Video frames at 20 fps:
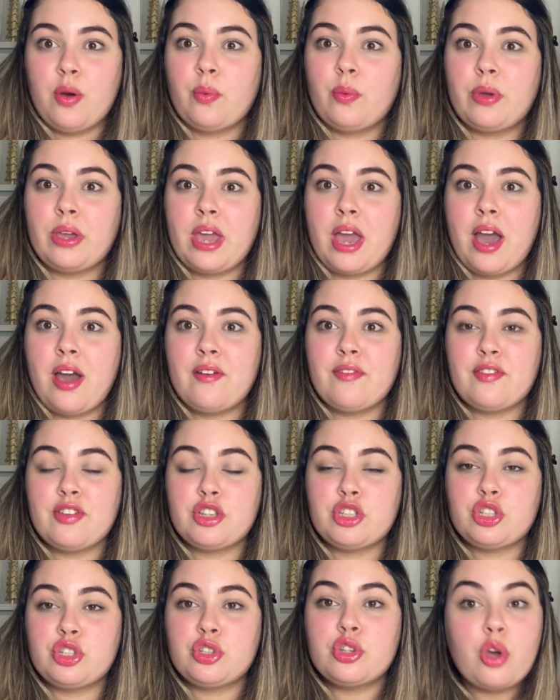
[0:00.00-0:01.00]
we have
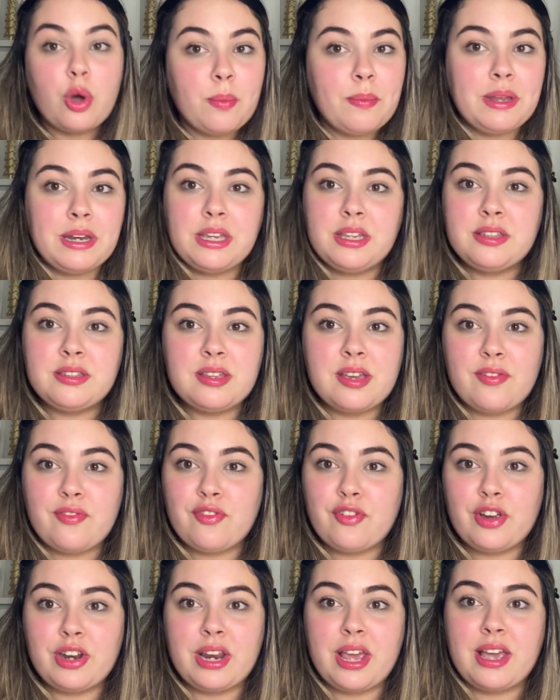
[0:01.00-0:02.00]
so many
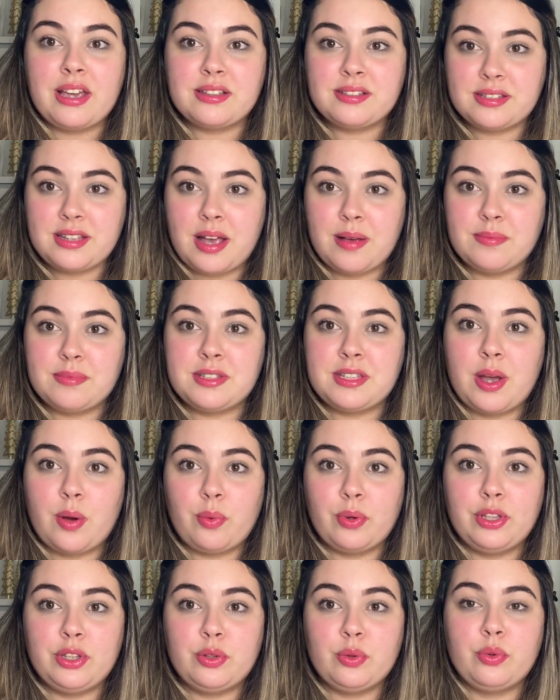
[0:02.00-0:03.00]
different exams that
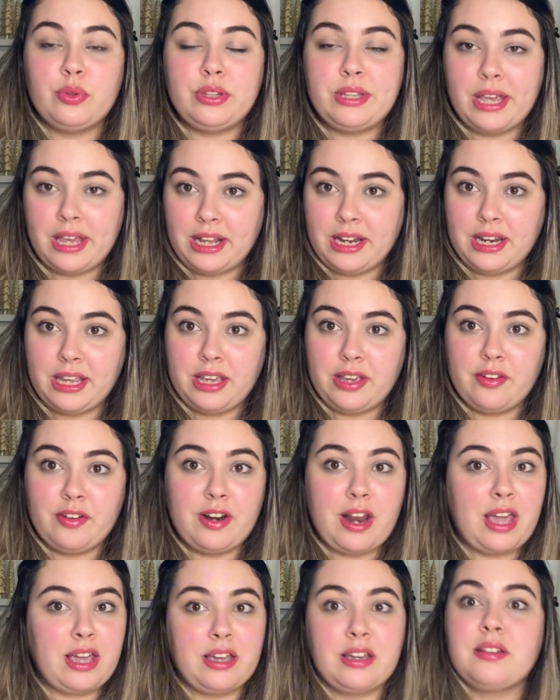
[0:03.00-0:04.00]
we do daily,
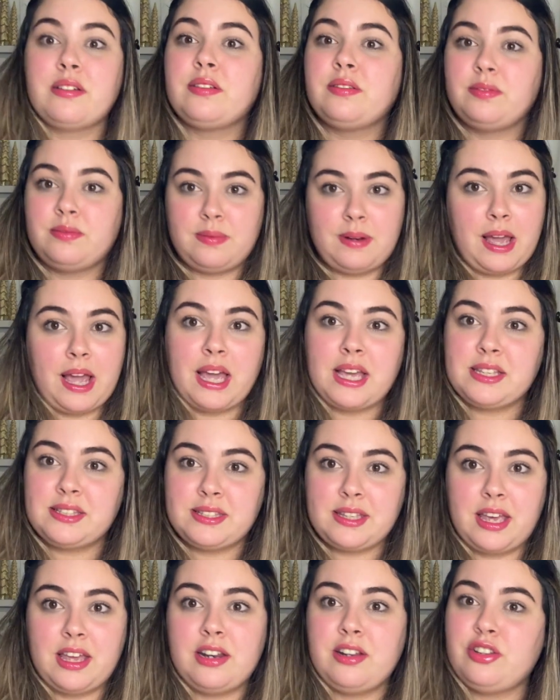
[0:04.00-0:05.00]
like like I
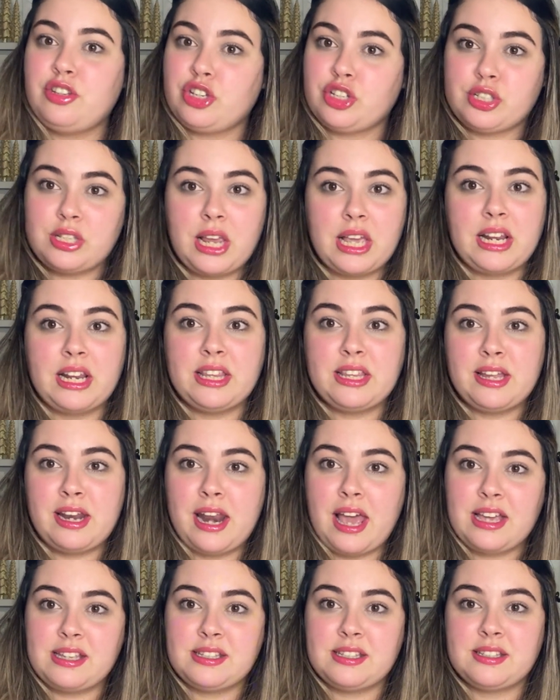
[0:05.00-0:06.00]
said, just like the
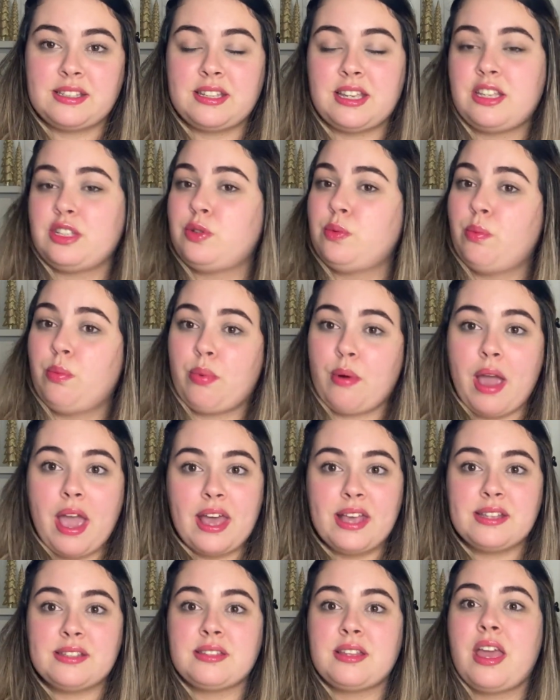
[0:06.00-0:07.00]
licenses:
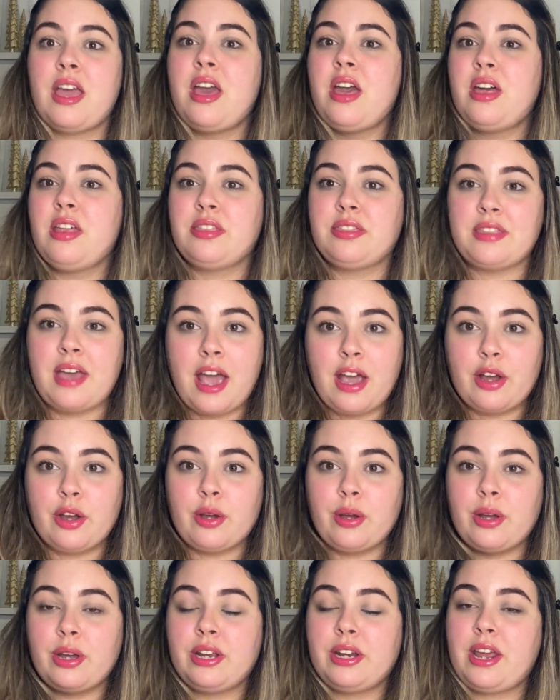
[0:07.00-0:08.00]
breast,
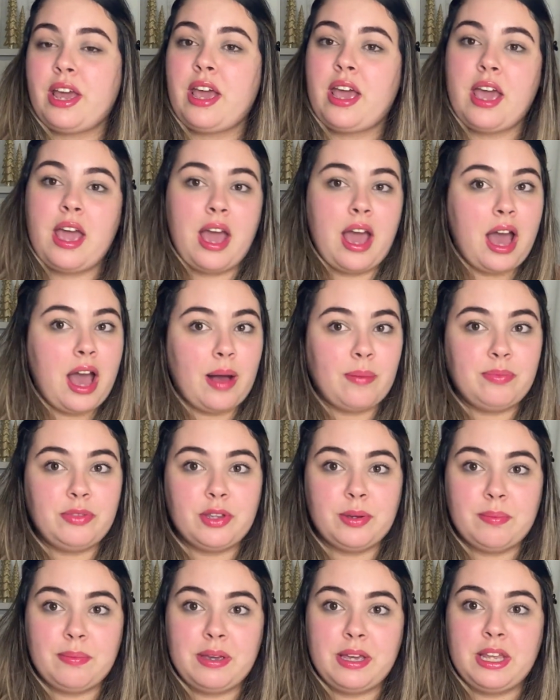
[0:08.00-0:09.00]
thyroid,
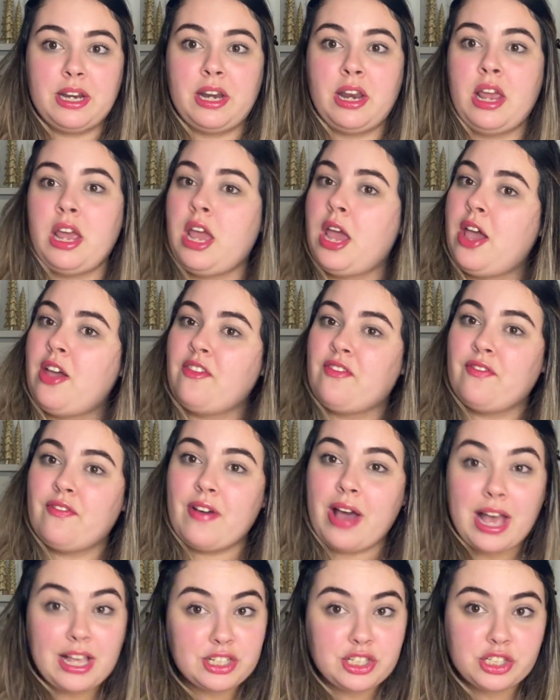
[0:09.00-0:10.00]
abdomen,
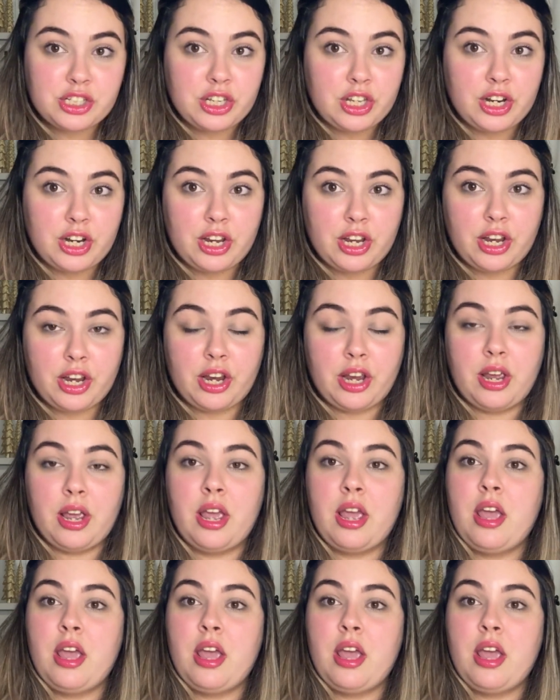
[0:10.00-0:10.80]
vascular,